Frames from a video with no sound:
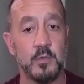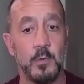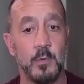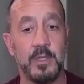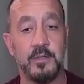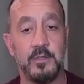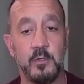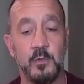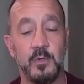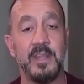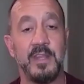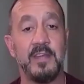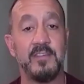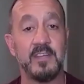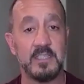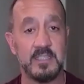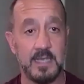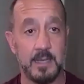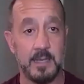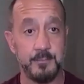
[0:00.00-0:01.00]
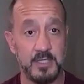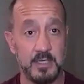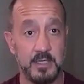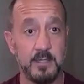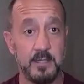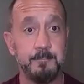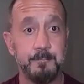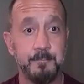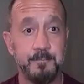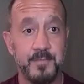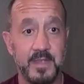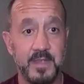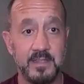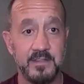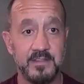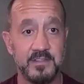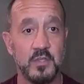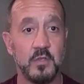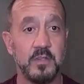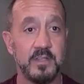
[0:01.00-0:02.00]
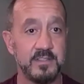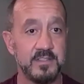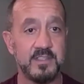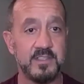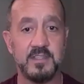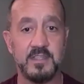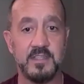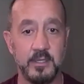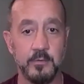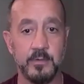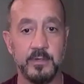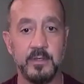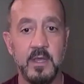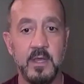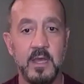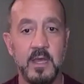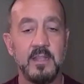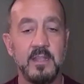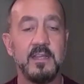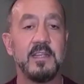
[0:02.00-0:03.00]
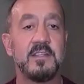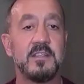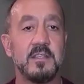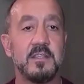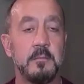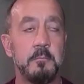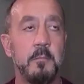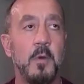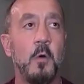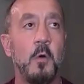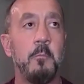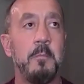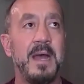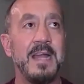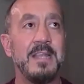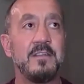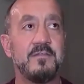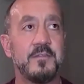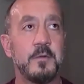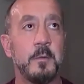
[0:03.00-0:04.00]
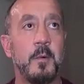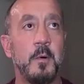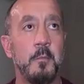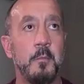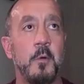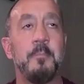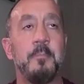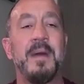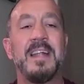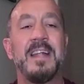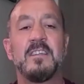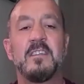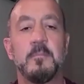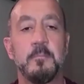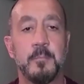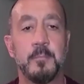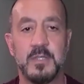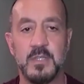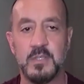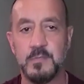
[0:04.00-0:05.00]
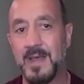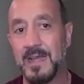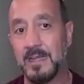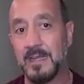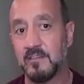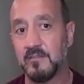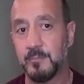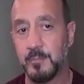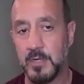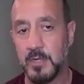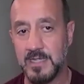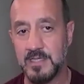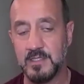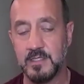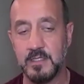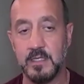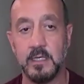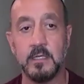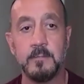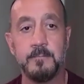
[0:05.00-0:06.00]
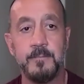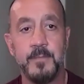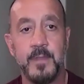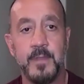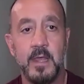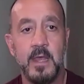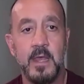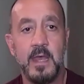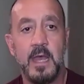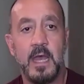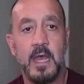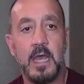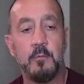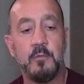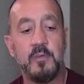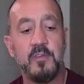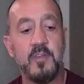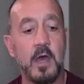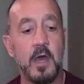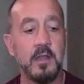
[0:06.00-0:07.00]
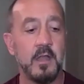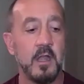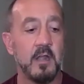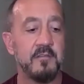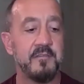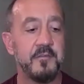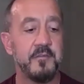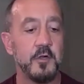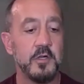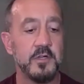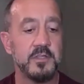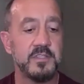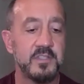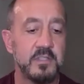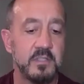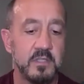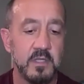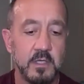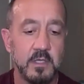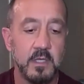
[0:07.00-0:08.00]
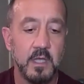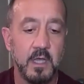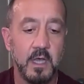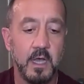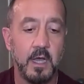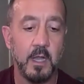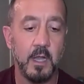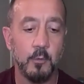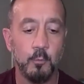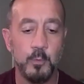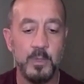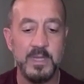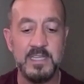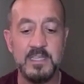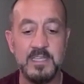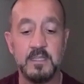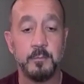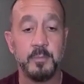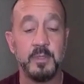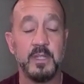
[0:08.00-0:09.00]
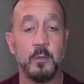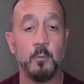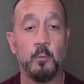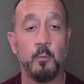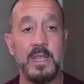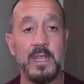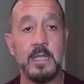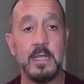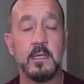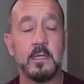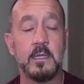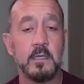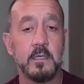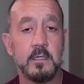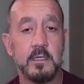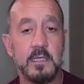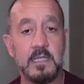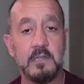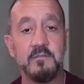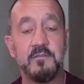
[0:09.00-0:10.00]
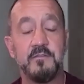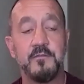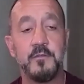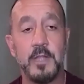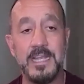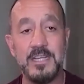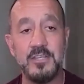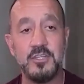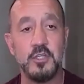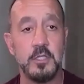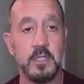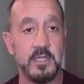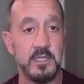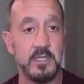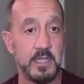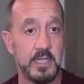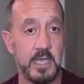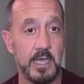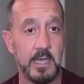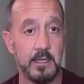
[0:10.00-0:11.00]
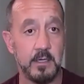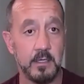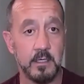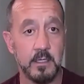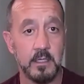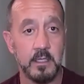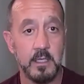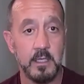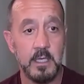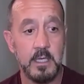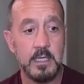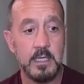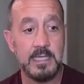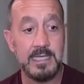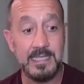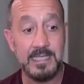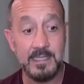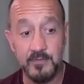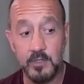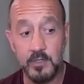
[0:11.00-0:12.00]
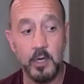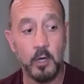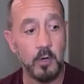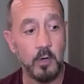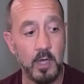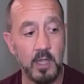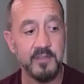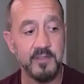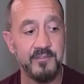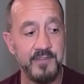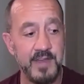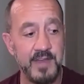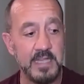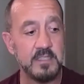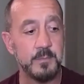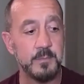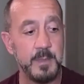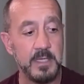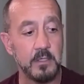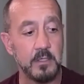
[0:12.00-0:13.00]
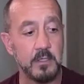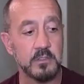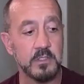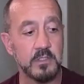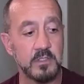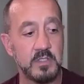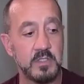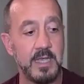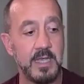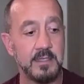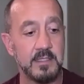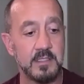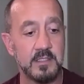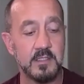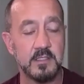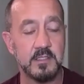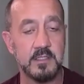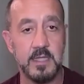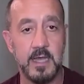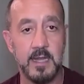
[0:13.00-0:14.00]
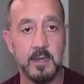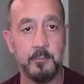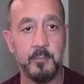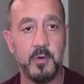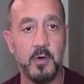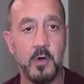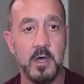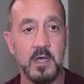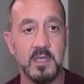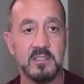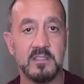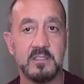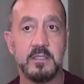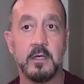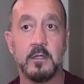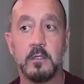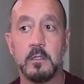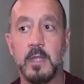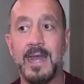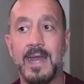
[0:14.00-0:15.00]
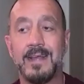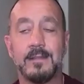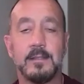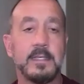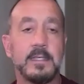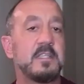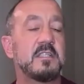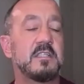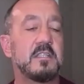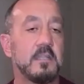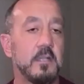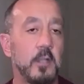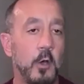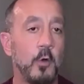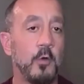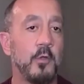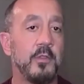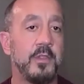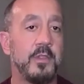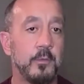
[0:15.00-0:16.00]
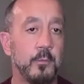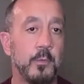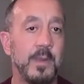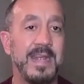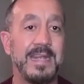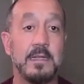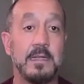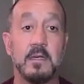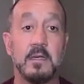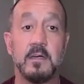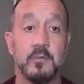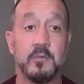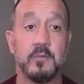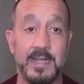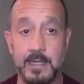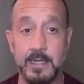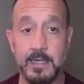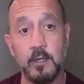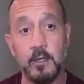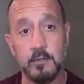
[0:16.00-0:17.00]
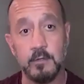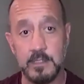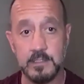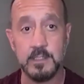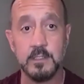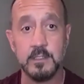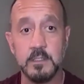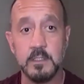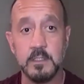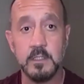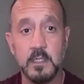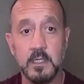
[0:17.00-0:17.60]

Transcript: going to do and they've accepted it. And so it's theory, it's moment from a momentum perspective priced in. And we've gotten our first uh, reasonably weak inflation indicator. Even though all the Fed speakers are saying this is not a pause, they'll likely slow the rate of rate increases,